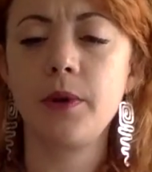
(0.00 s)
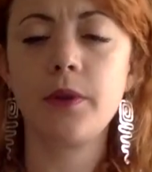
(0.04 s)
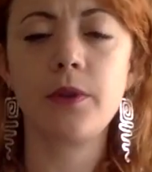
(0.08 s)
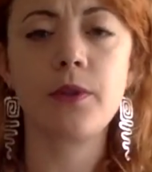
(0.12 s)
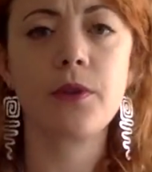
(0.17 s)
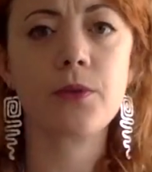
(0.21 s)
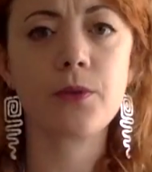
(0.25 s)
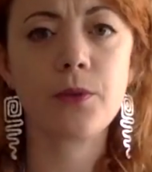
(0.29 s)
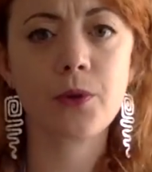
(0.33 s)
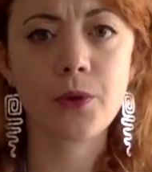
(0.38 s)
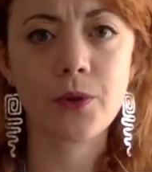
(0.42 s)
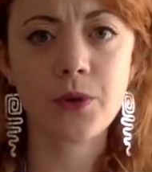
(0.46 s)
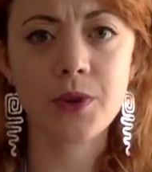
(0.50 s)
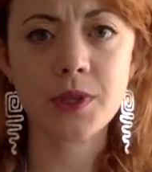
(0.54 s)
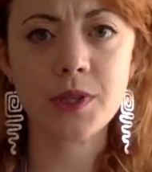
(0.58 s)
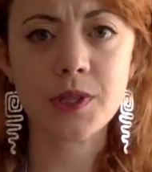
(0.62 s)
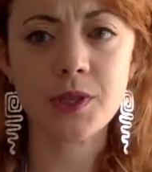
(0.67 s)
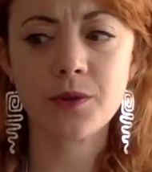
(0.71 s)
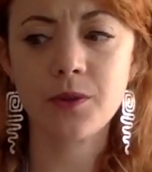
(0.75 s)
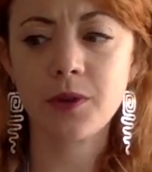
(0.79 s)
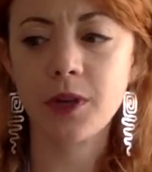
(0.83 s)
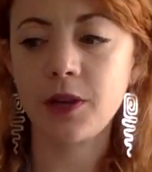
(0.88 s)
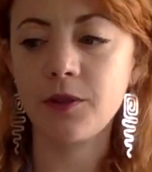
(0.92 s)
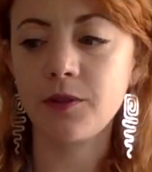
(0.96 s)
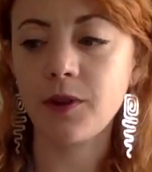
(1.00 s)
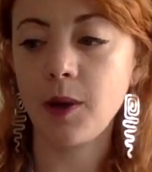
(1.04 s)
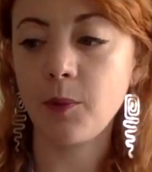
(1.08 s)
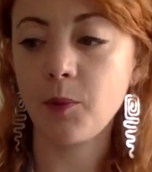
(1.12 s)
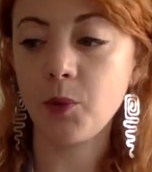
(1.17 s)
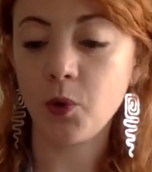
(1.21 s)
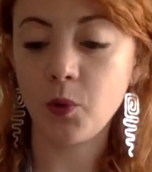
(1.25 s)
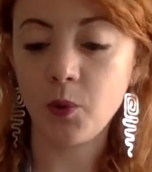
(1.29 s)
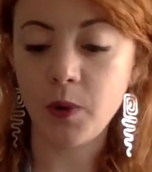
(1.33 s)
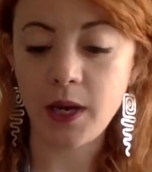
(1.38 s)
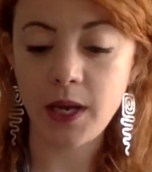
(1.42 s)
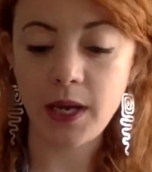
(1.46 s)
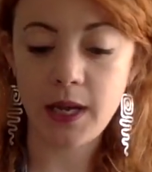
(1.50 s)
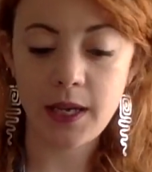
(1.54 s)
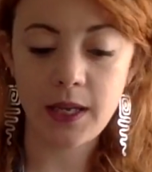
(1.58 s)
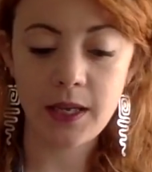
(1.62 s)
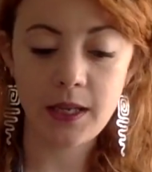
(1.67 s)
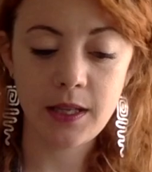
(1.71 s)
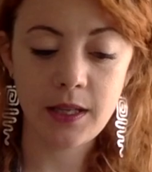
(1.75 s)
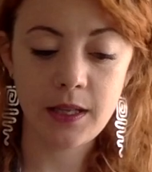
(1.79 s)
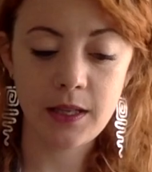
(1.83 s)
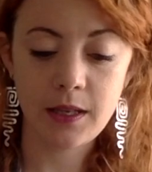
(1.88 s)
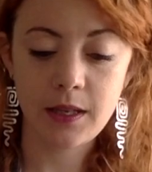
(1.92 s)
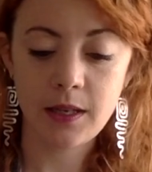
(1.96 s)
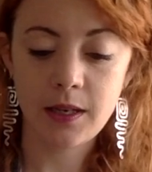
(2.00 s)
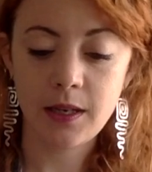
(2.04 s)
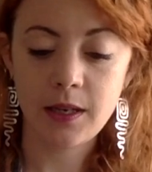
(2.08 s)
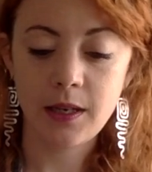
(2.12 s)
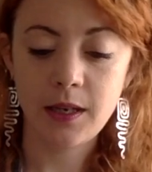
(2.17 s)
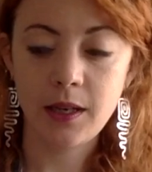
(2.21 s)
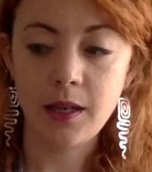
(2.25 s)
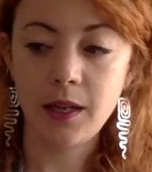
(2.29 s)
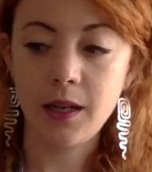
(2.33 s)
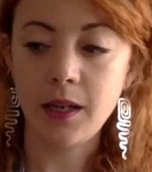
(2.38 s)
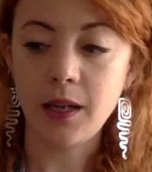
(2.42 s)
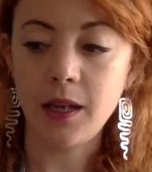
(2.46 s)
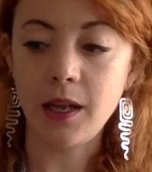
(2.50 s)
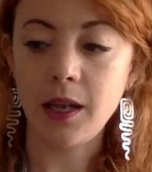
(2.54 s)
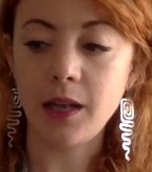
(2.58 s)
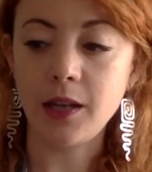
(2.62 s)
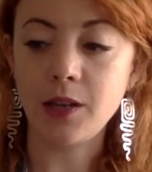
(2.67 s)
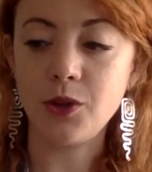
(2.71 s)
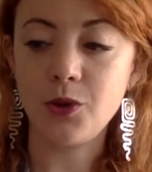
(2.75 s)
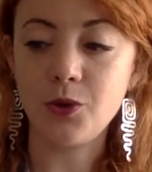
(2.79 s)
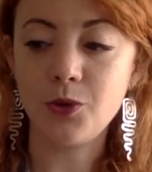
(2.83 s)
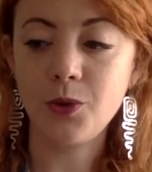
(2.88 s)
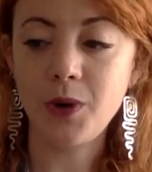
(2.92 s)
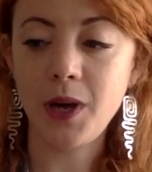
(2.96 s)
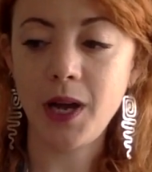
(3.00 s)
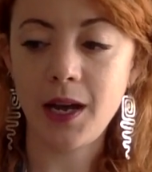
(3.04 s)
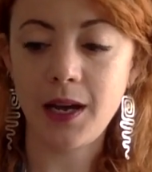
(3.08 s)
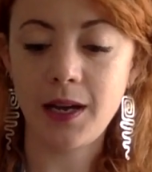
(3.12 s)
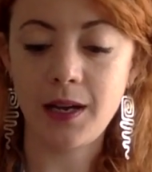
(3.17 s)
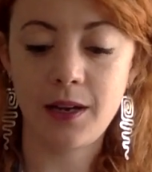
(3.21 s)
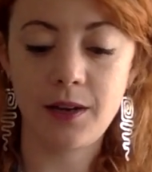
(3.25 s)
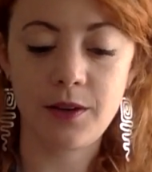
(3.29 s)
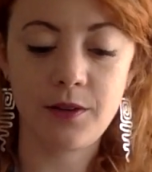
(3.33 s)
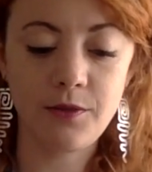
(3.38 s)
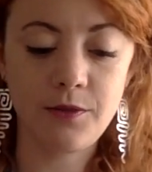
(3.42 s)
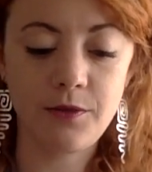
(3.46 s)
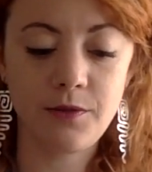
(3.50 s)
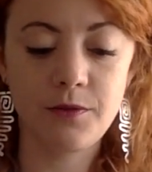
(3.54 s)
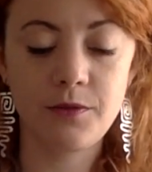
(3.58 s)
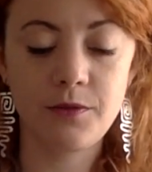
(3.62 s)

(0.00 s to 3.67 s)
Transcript: throw the saran wrap away, and you have